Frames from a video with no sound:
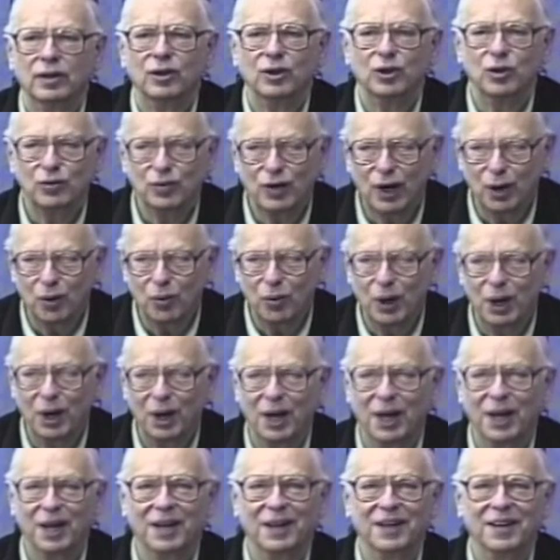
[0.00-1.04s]
you've got a
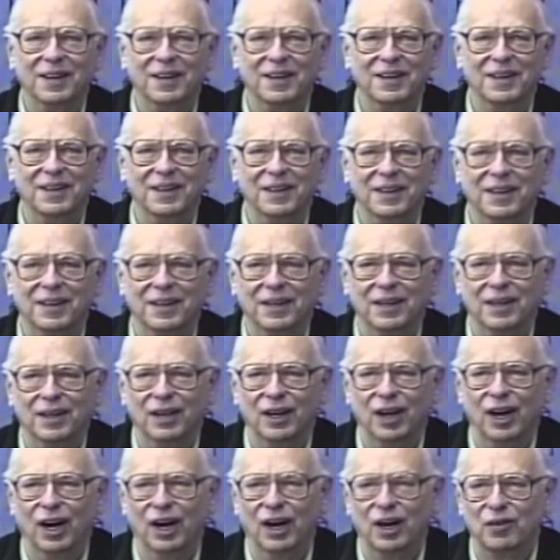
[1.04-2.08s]
wetland.
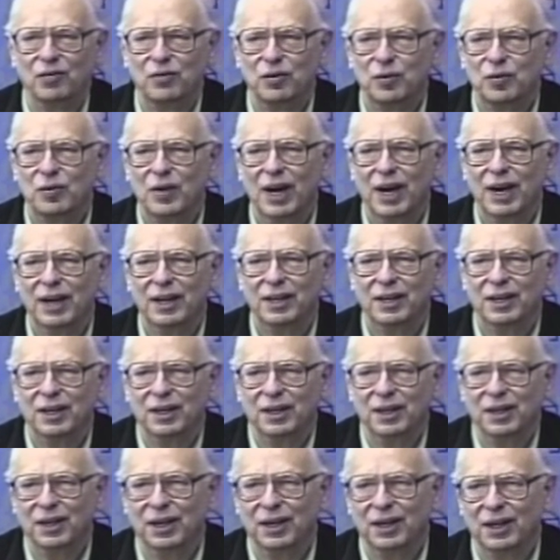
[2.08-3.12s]
Uh, if you've got
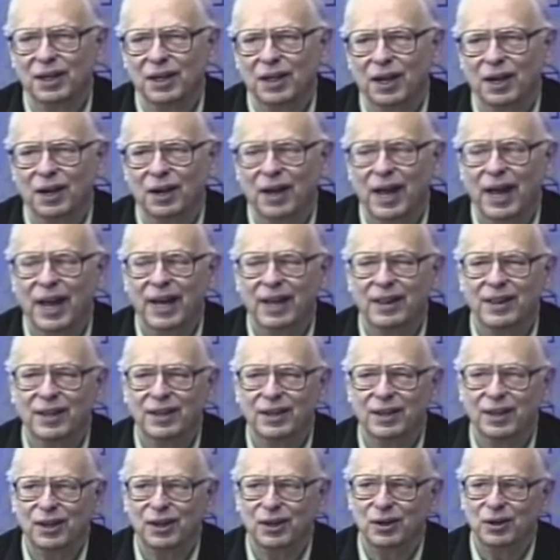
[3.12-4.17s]
a, a land
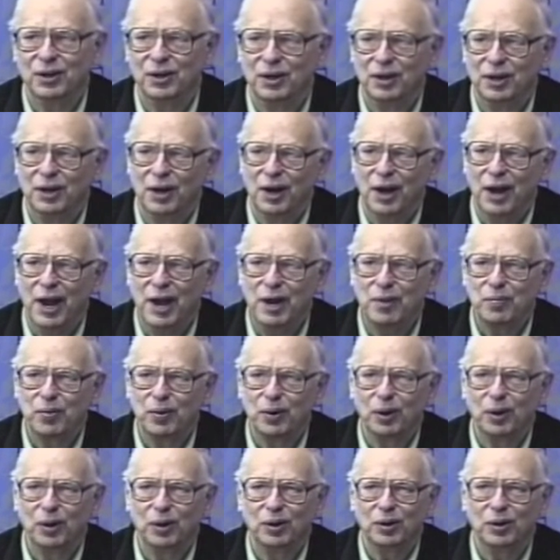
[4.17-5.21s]
that in
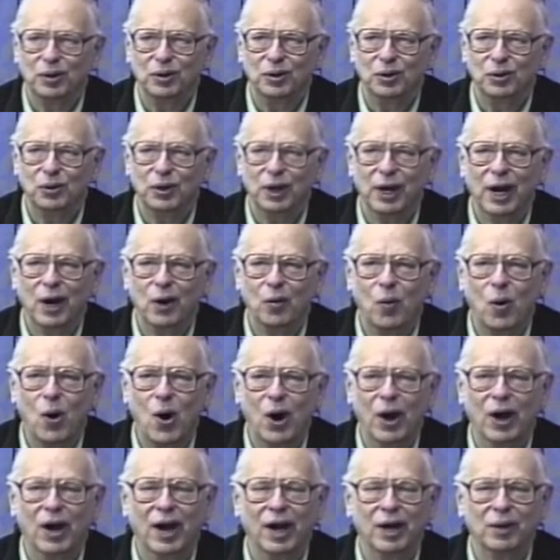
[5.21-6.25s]
April you can't
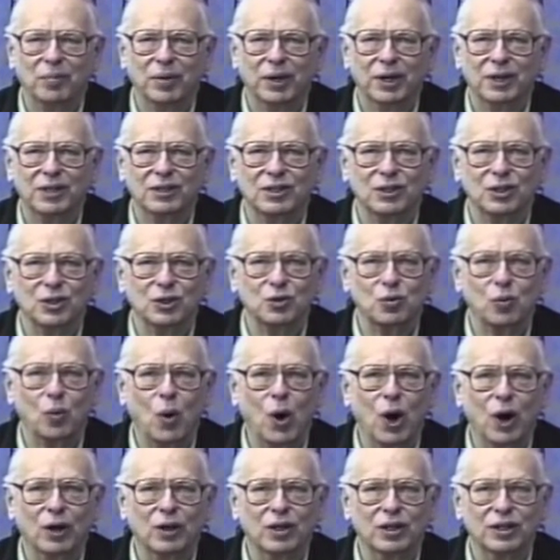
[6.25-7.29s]
walk on because there's
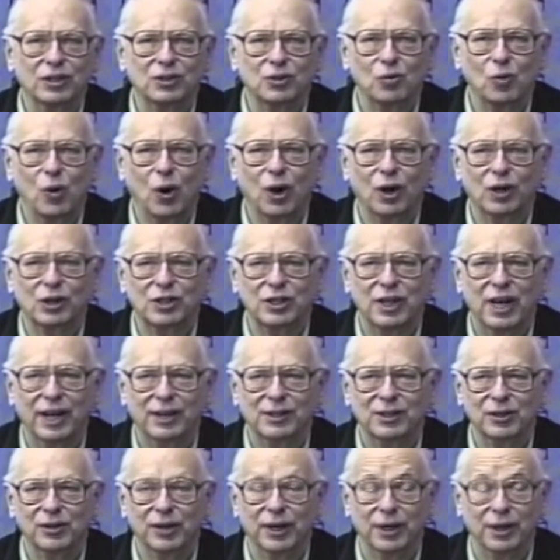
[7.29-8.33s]
water, it's water
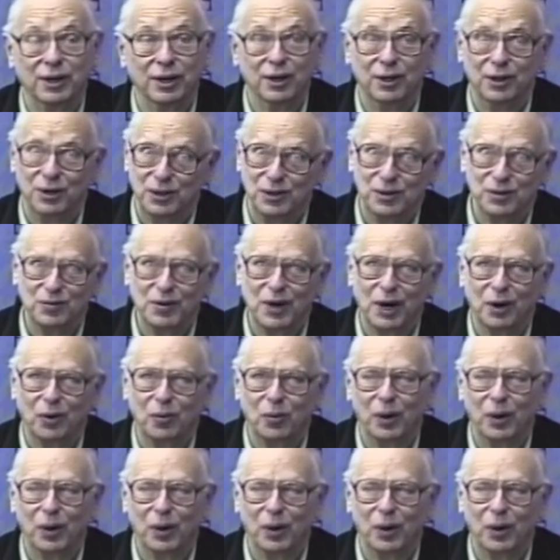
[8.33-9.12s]
saturated, you've got a